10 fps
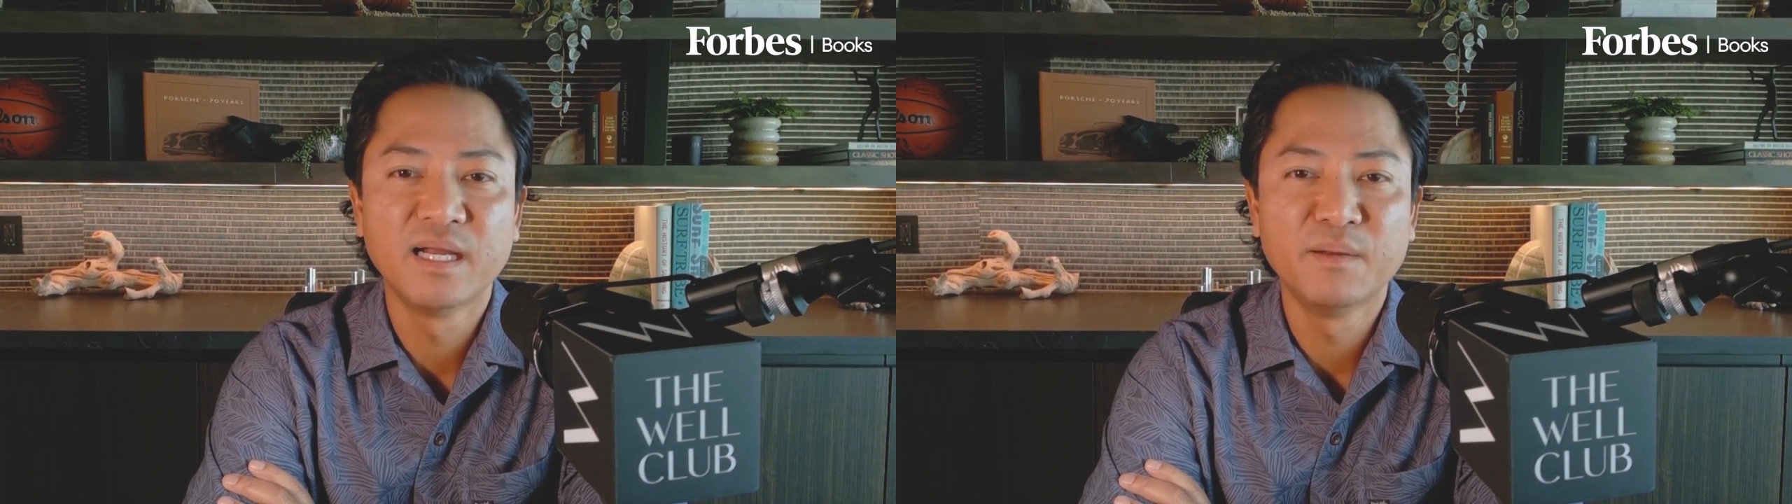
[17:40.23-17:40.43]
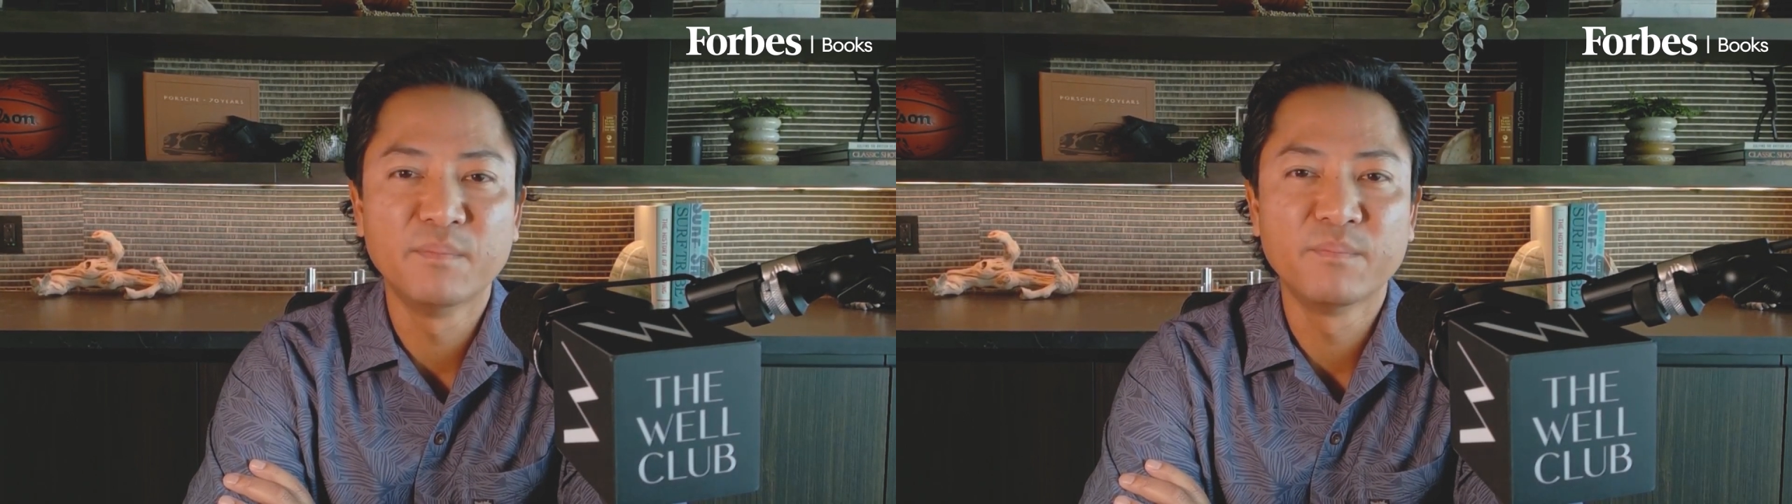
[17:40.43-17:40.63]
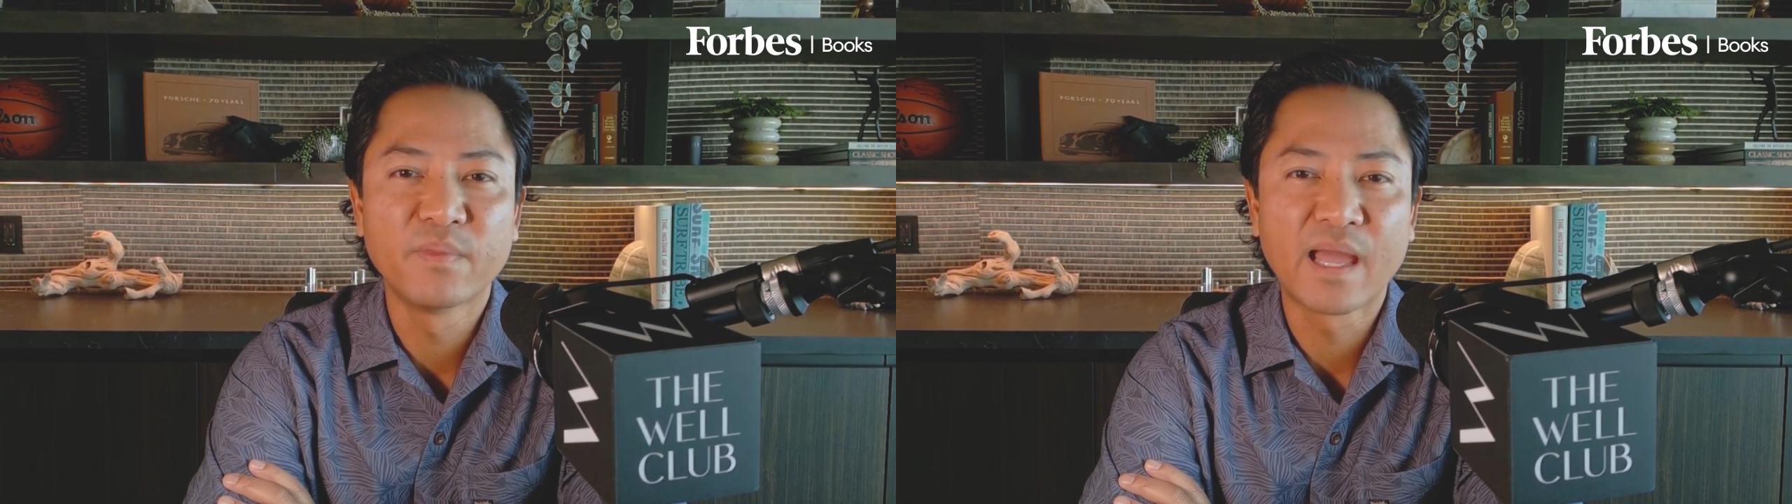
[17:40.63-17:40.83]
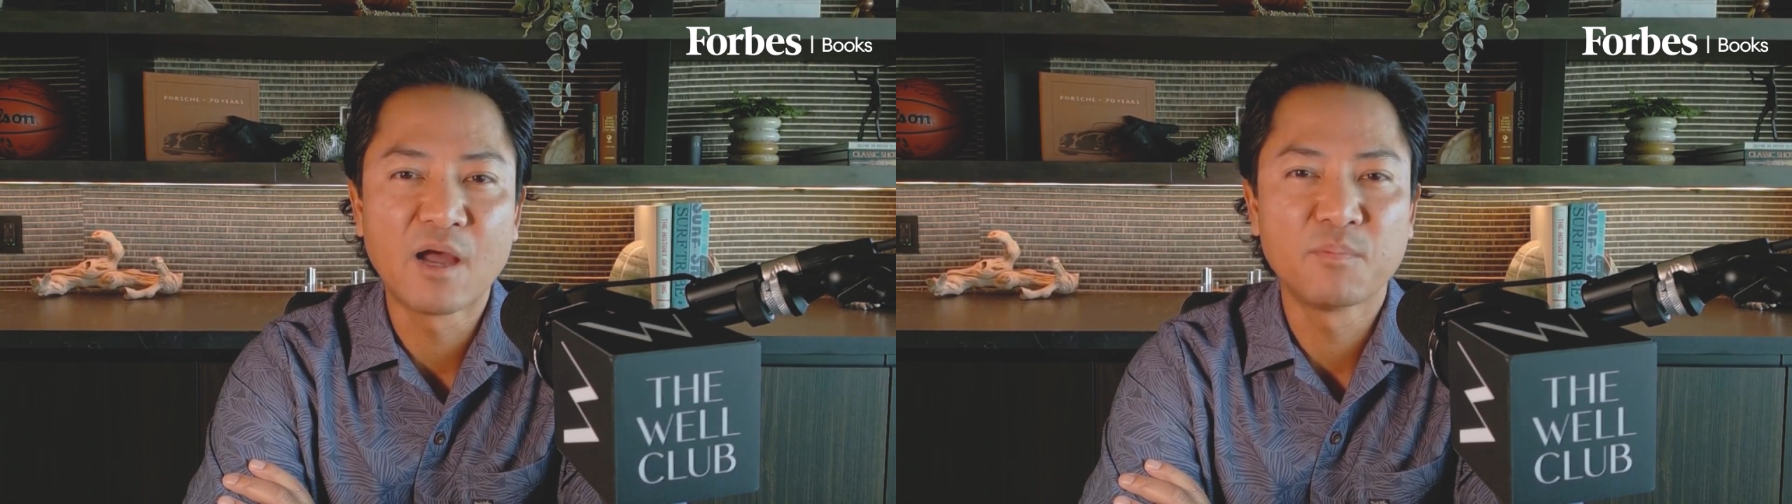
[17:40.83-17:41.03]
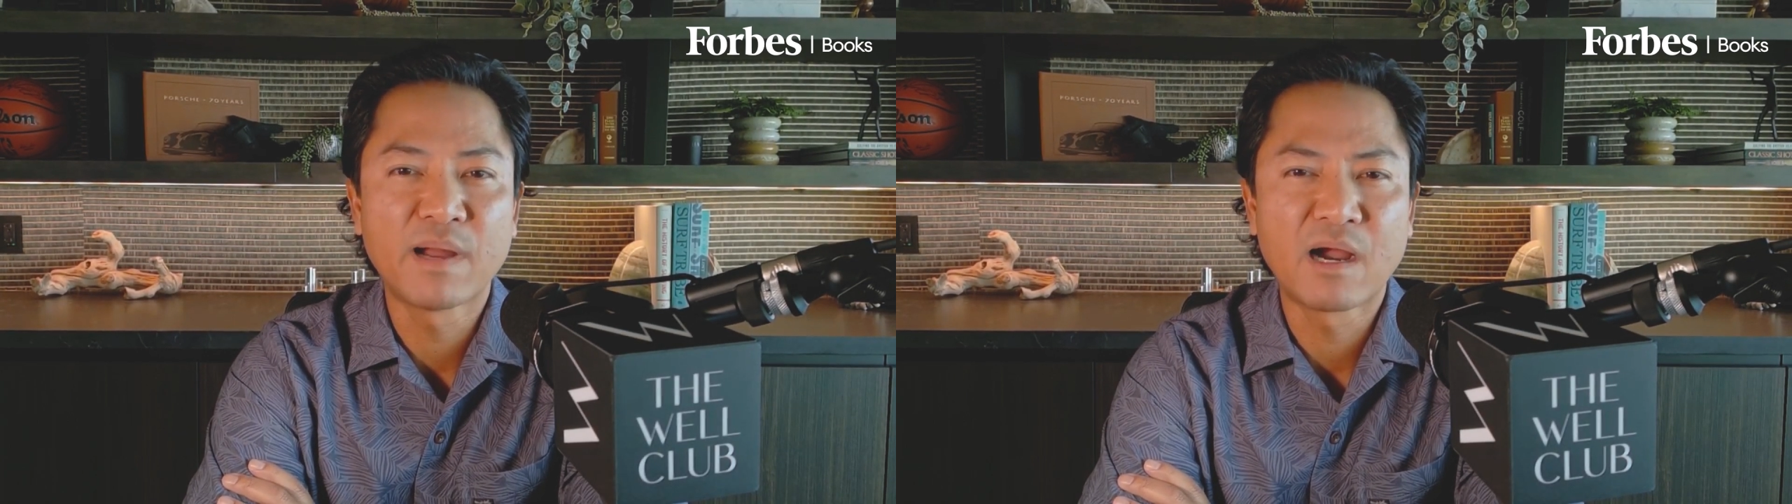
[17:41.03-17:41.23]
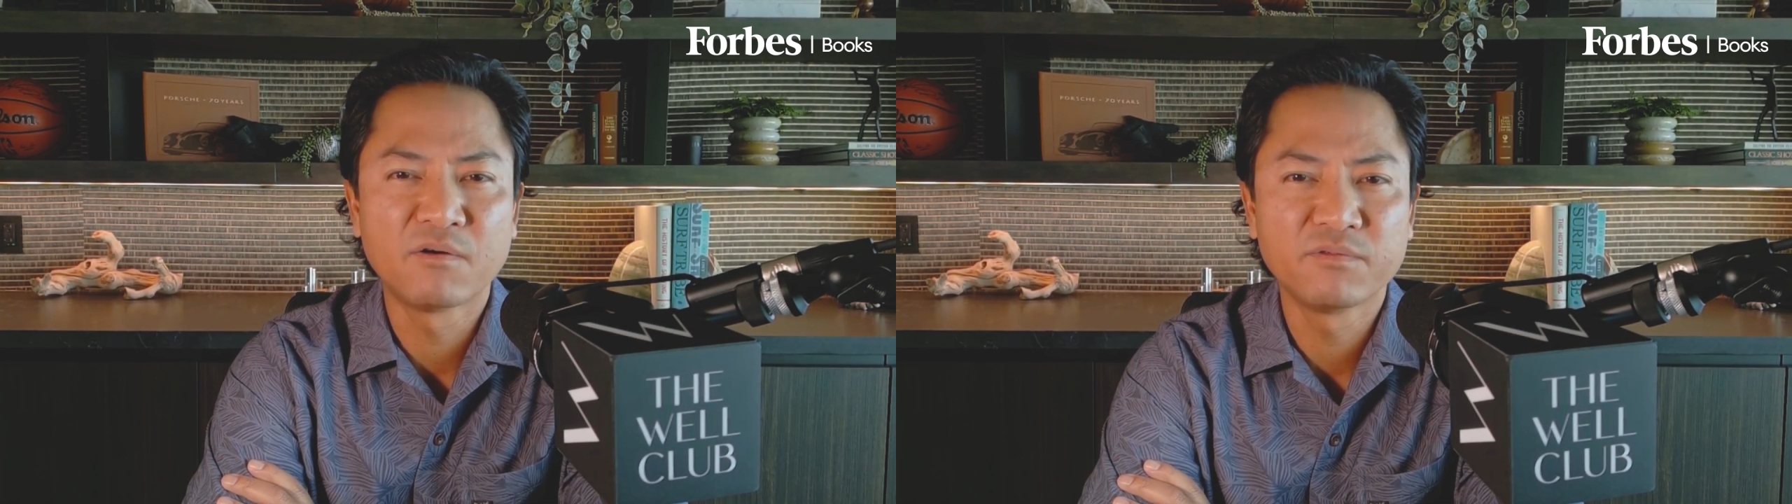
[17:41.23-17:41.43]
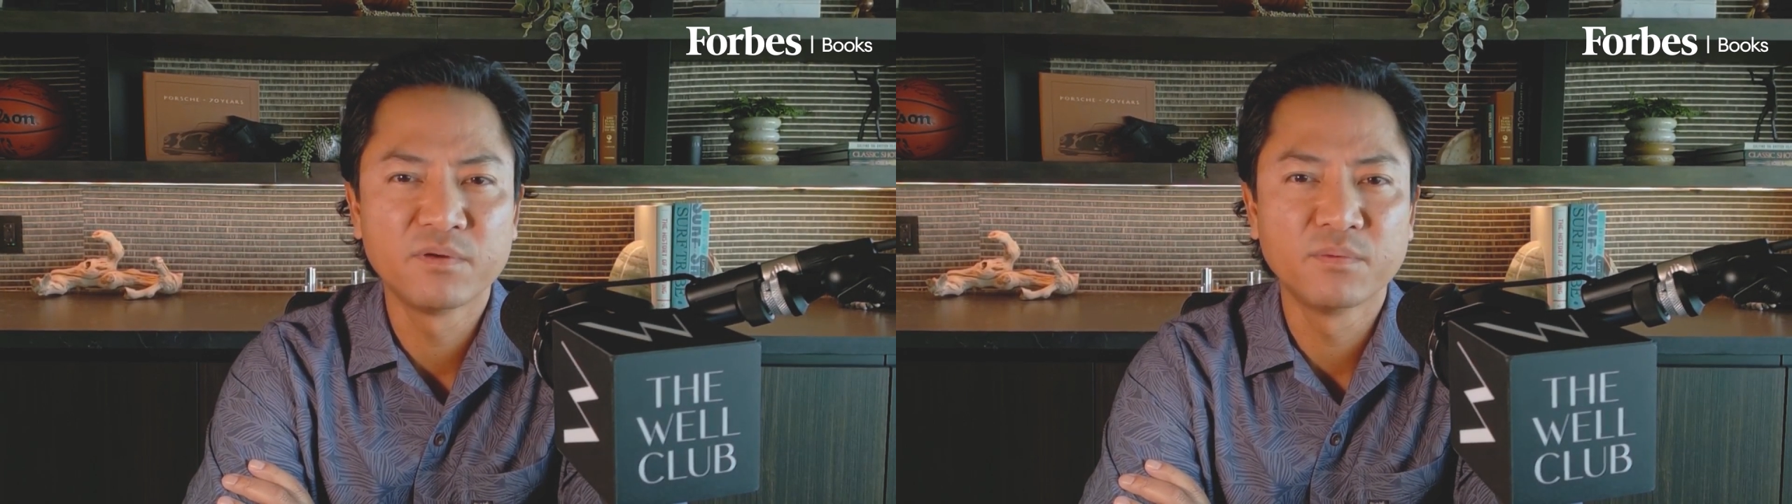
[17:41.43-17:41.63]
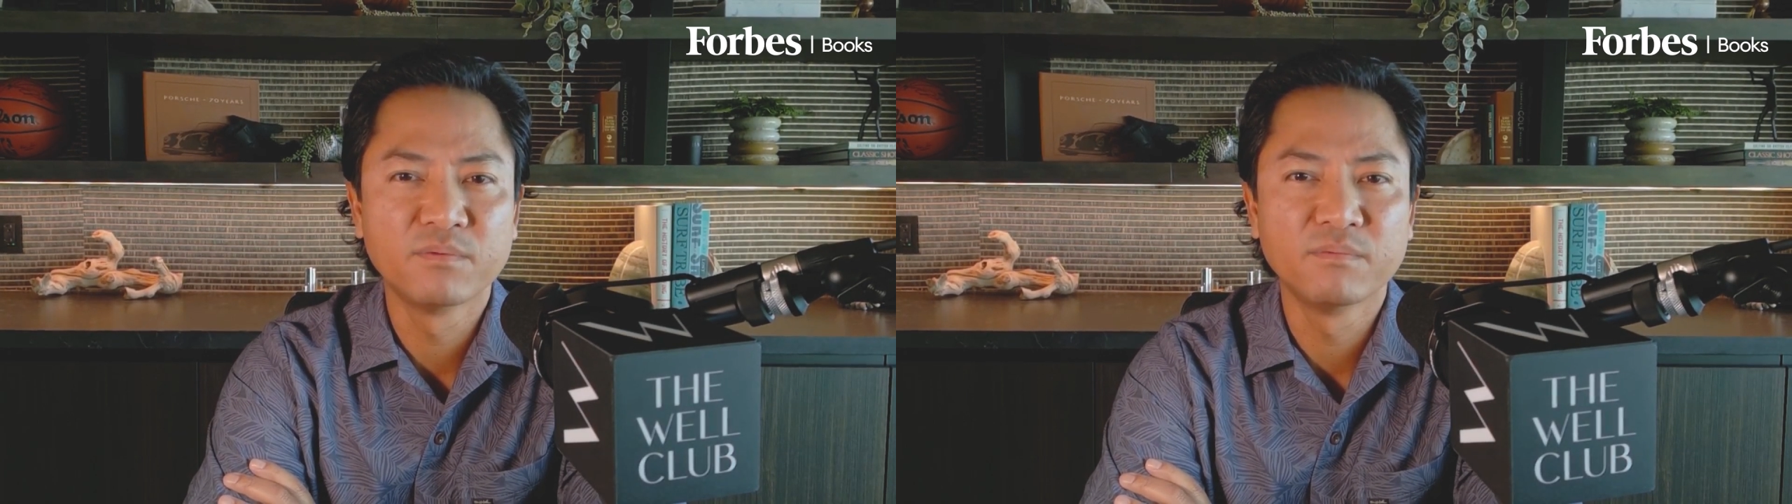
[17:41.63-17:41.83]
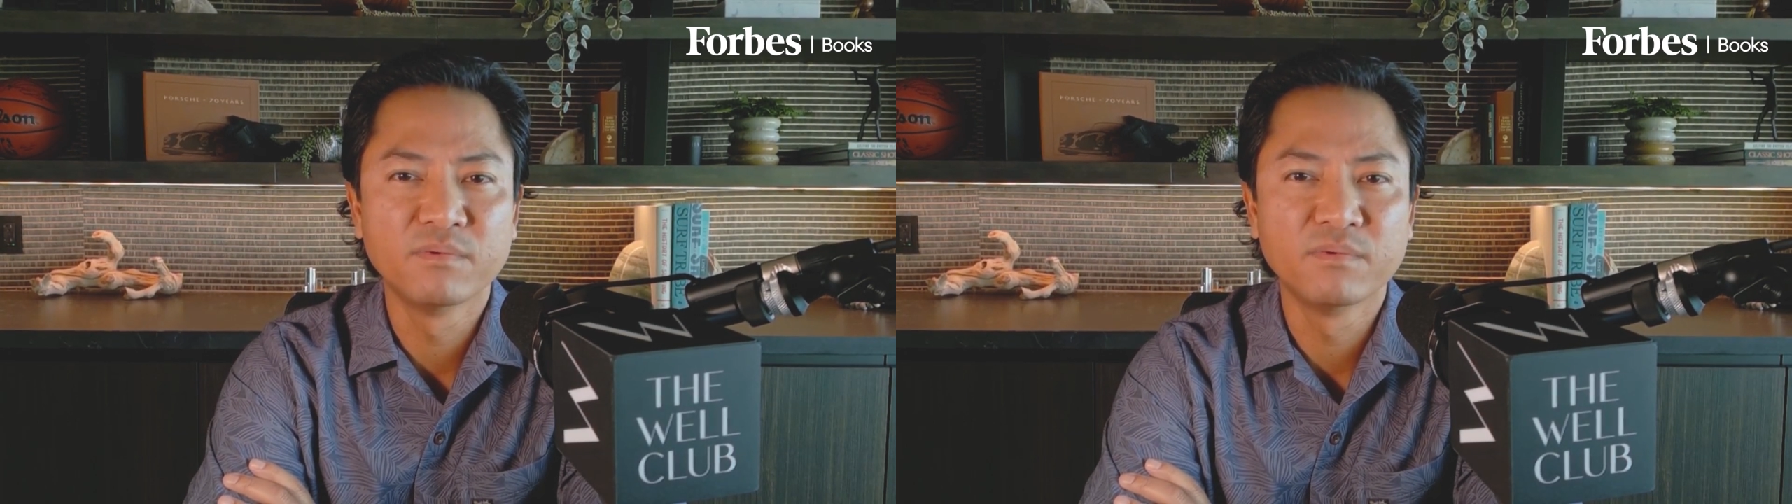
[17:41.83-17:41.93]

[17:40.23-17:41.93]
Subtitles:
how powerful